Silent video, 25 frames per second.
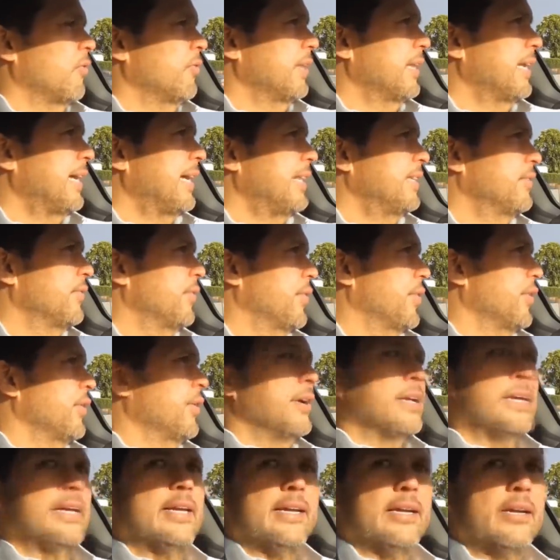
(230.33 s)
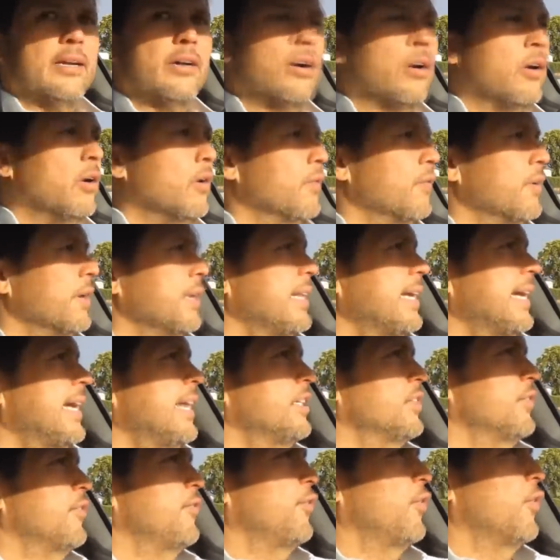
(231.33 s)
over the age of 30, over the
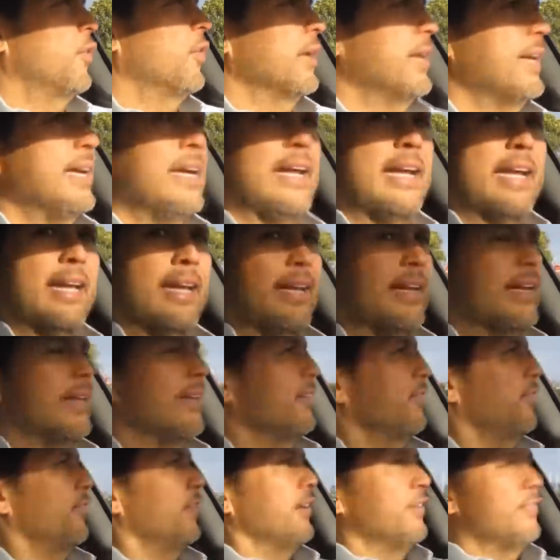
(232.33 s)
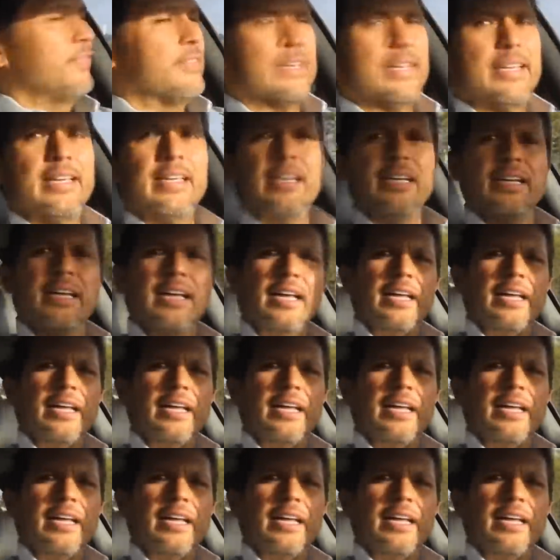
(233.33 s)
age of 40, and 50,